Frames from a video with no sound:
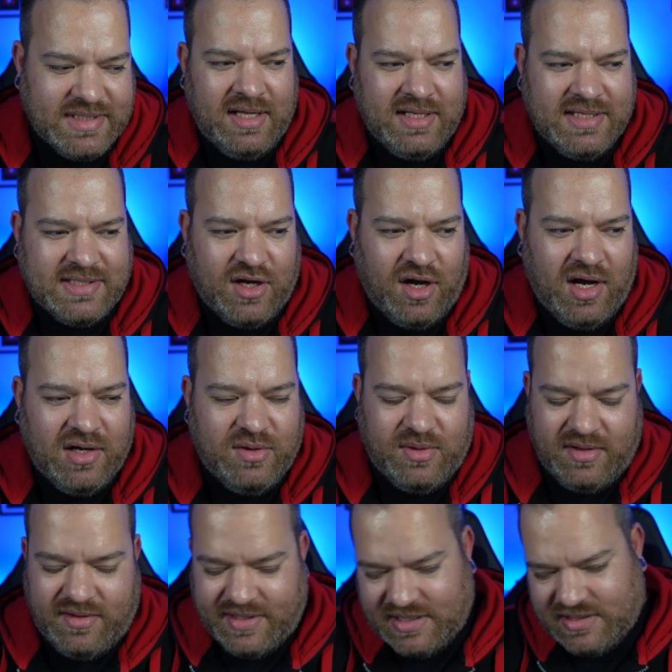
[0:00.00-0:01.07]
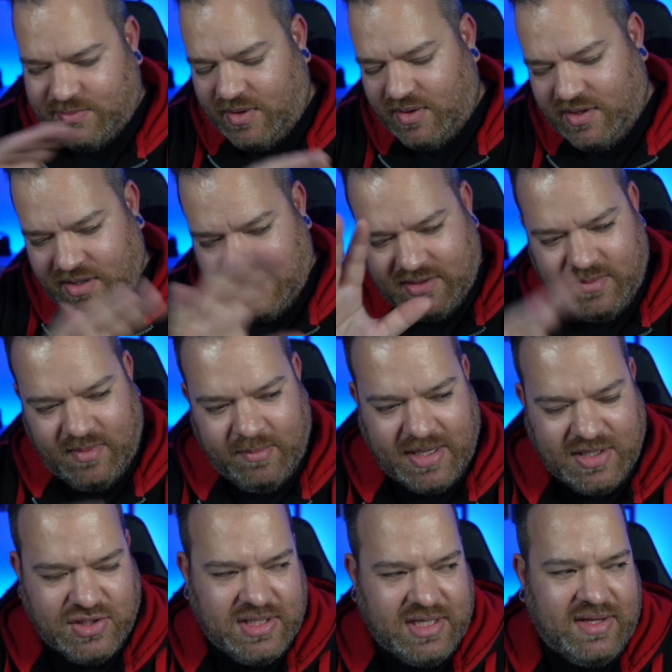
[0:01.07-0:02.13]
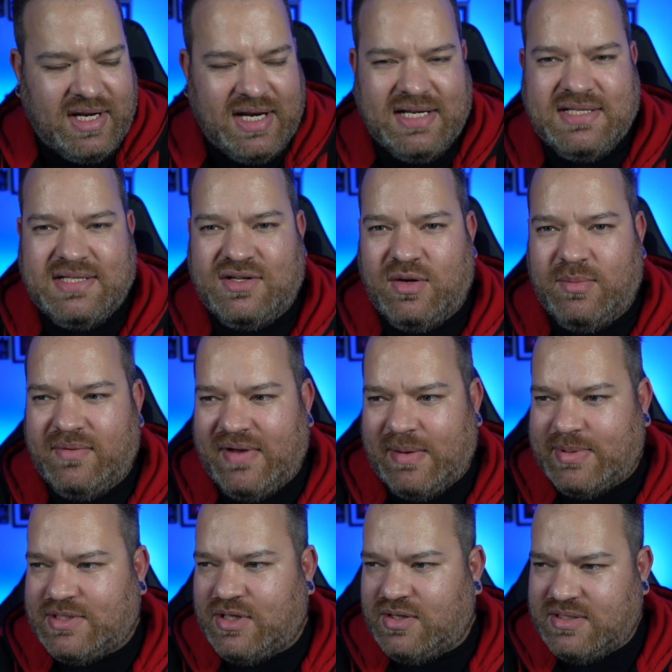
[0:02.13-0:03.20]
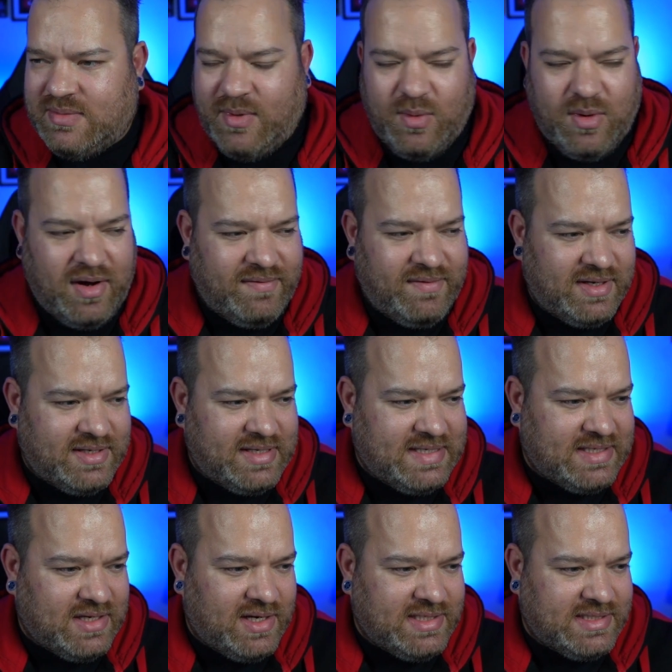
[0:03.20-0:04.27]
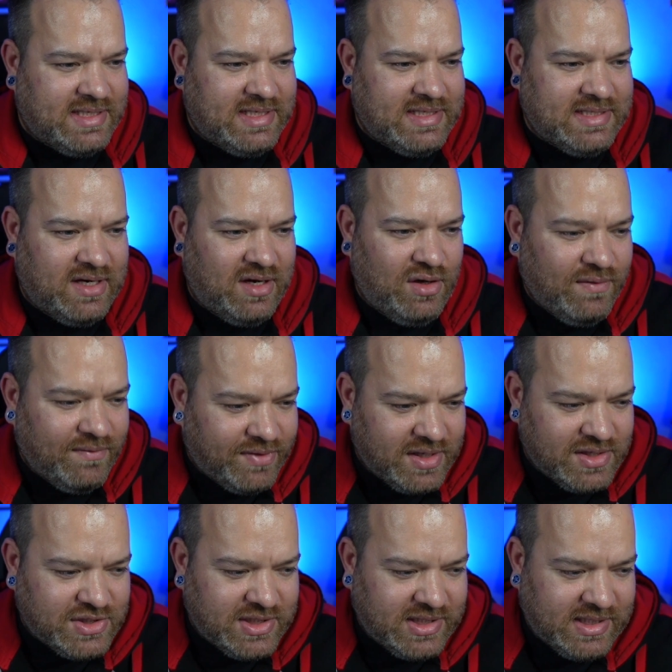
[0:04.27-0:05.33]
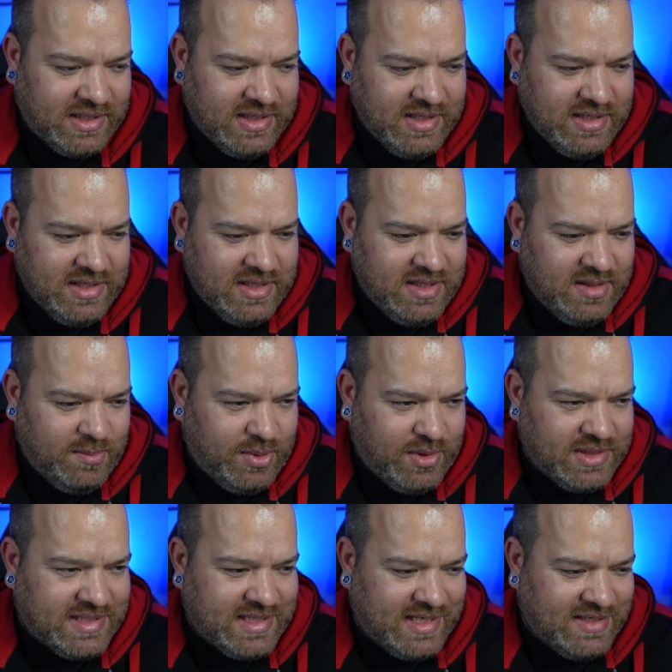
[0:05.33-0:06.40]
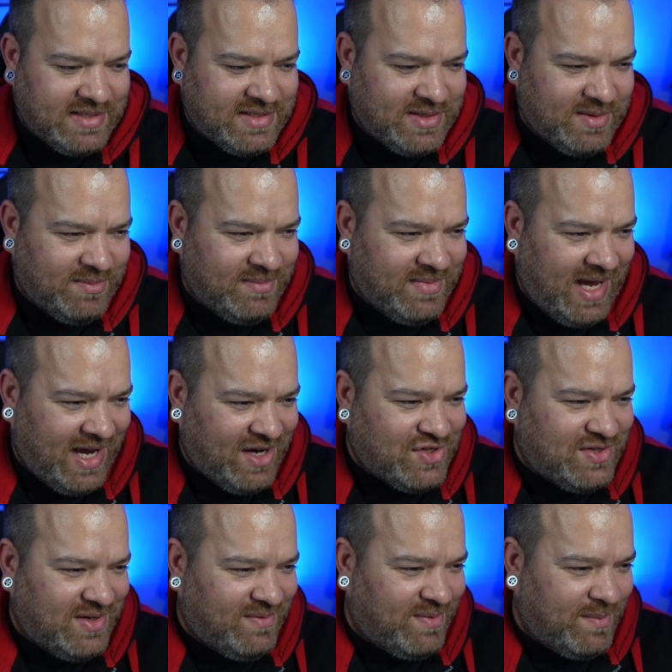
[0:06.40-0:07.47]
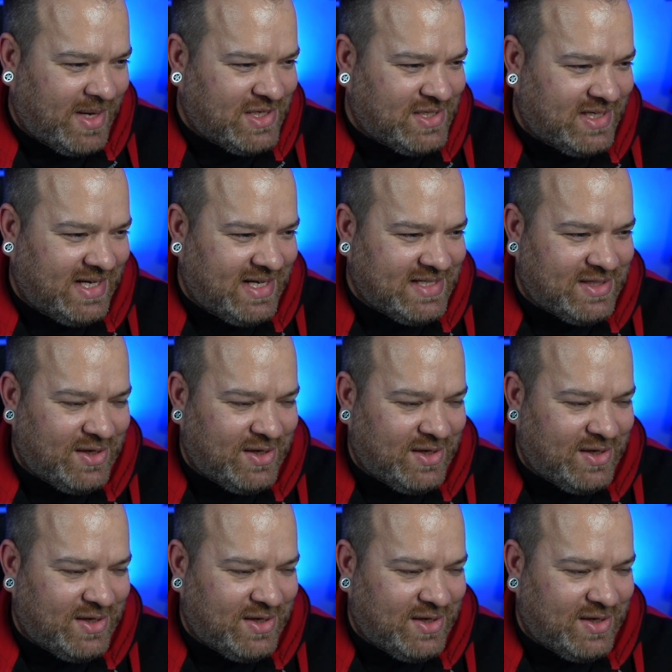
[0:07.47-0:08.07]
In this guide, one of the things I mentioned in the last couple of episodes that my wife designs these, and I love that she puts in some extra information here.